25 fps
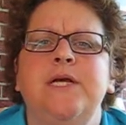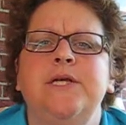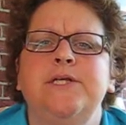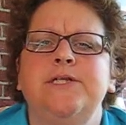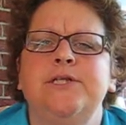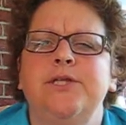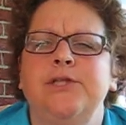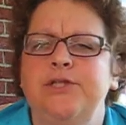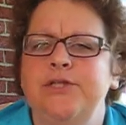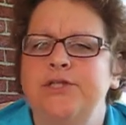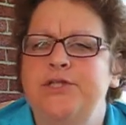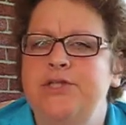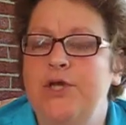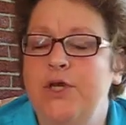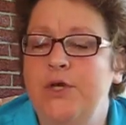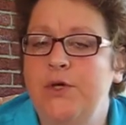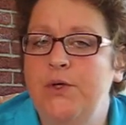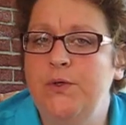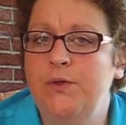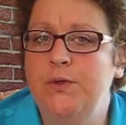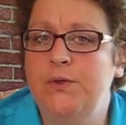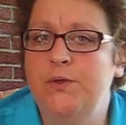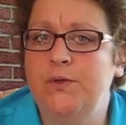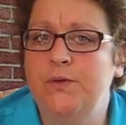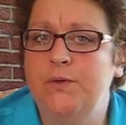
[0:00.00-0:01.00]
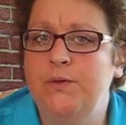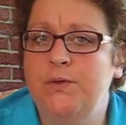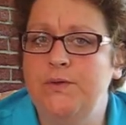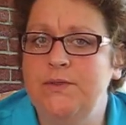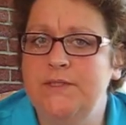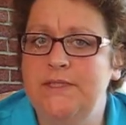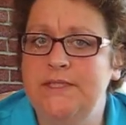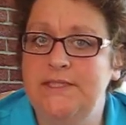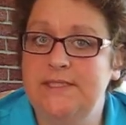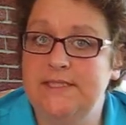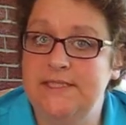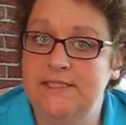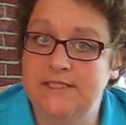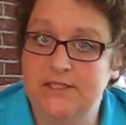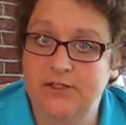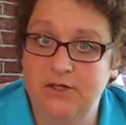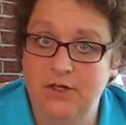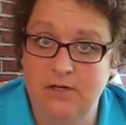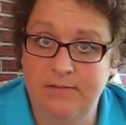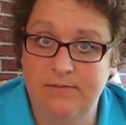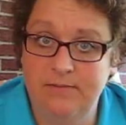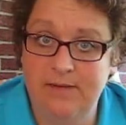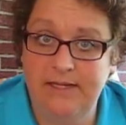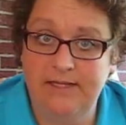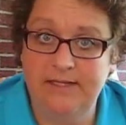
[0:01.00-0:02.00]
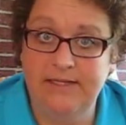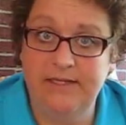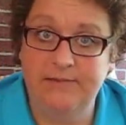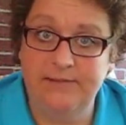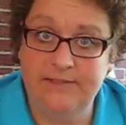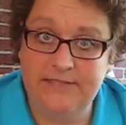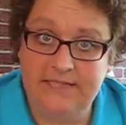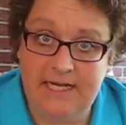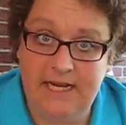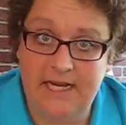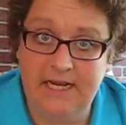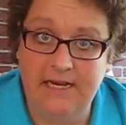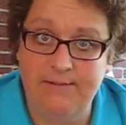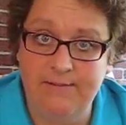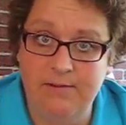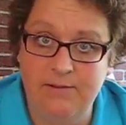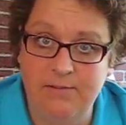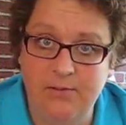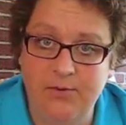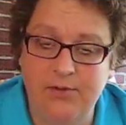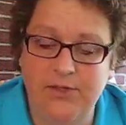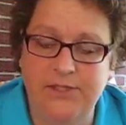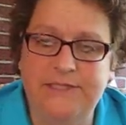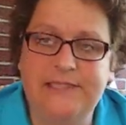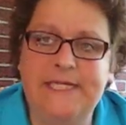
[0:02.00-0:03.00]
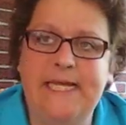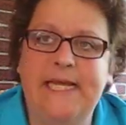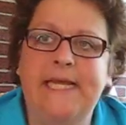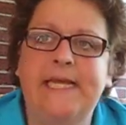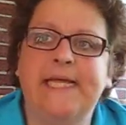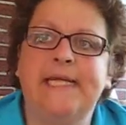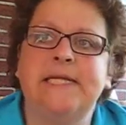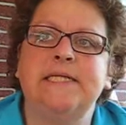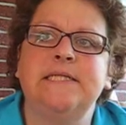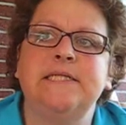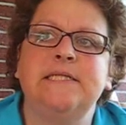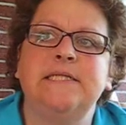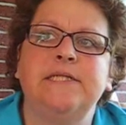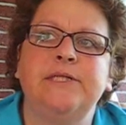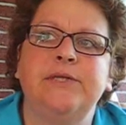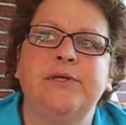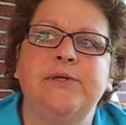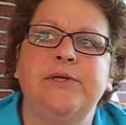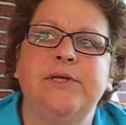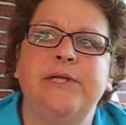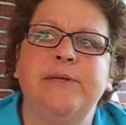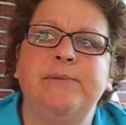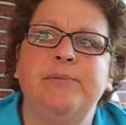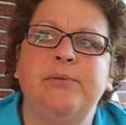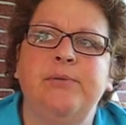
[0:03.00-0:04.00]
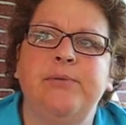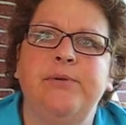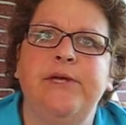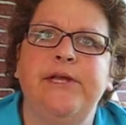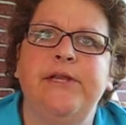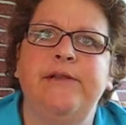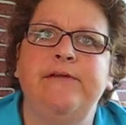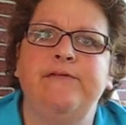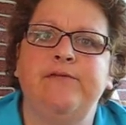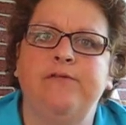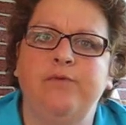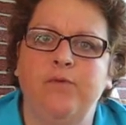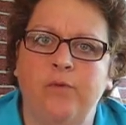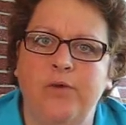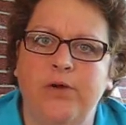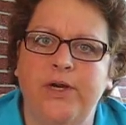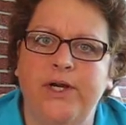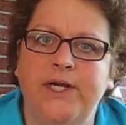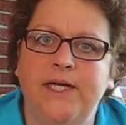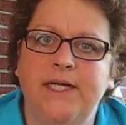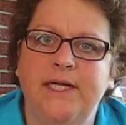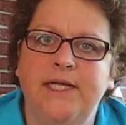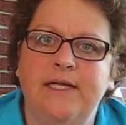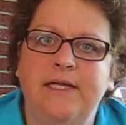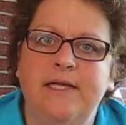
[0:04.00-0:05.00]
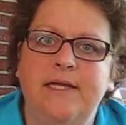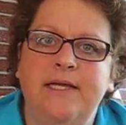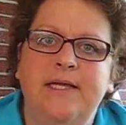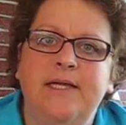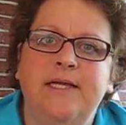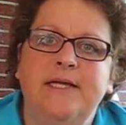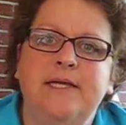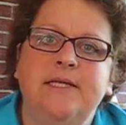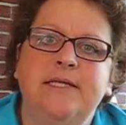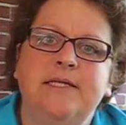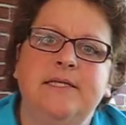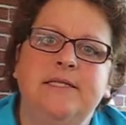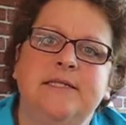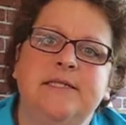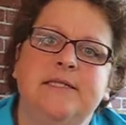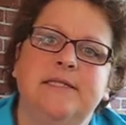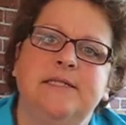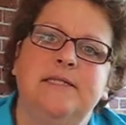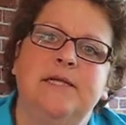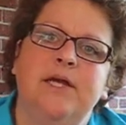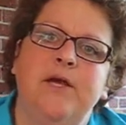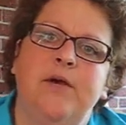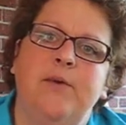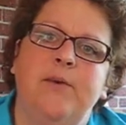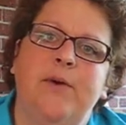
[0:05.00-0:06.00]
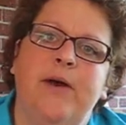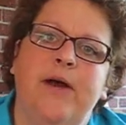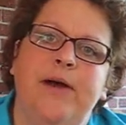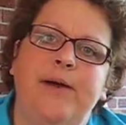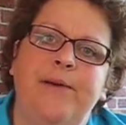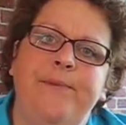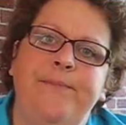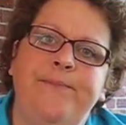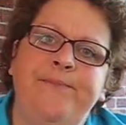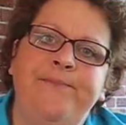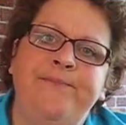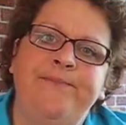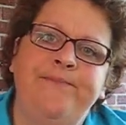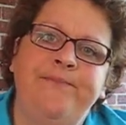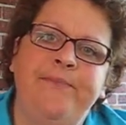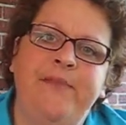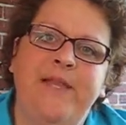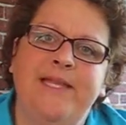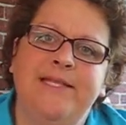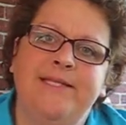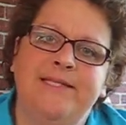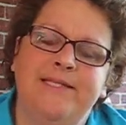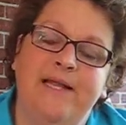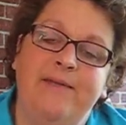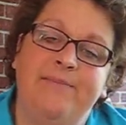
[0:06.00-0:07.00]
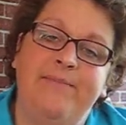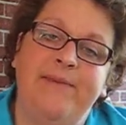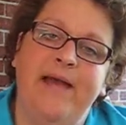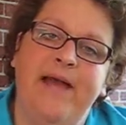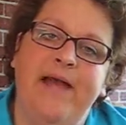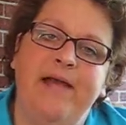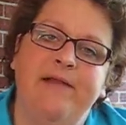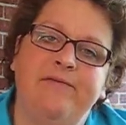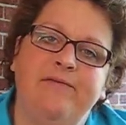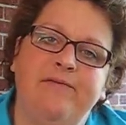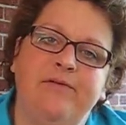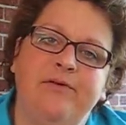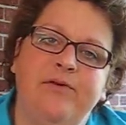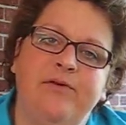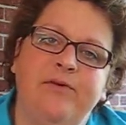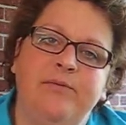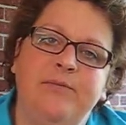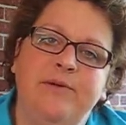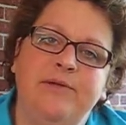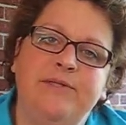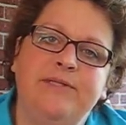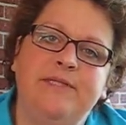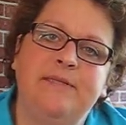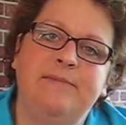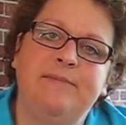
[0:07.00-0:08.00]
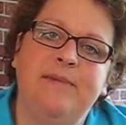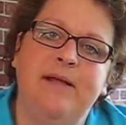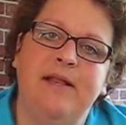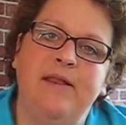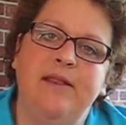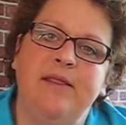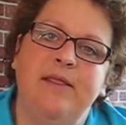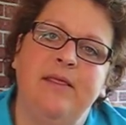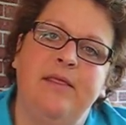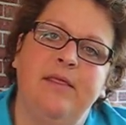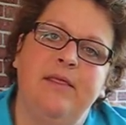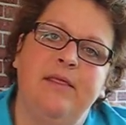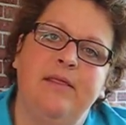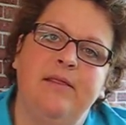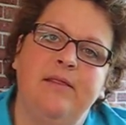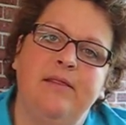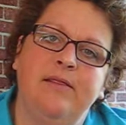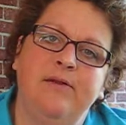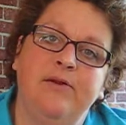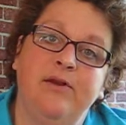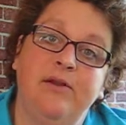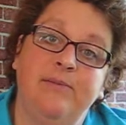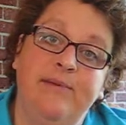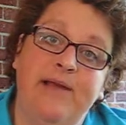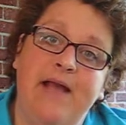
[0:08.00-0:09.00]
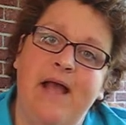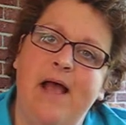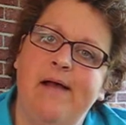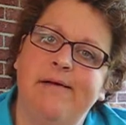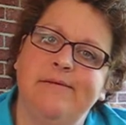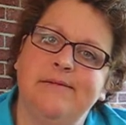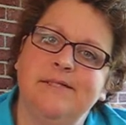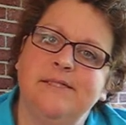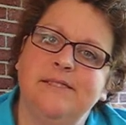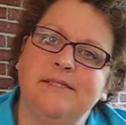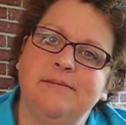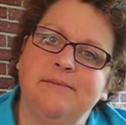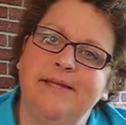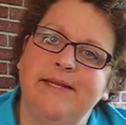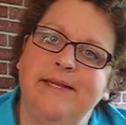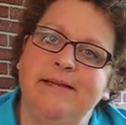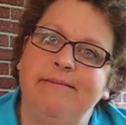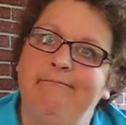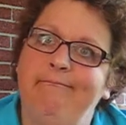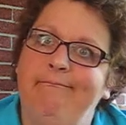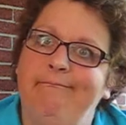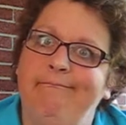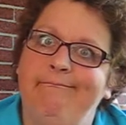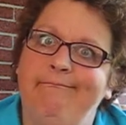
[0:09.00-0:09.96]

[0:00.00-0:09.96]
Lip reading: so the total since I started my liquid diet on Memorial Day is 30.4. So, that's not bad for almost a month, 30 pounds, I mean.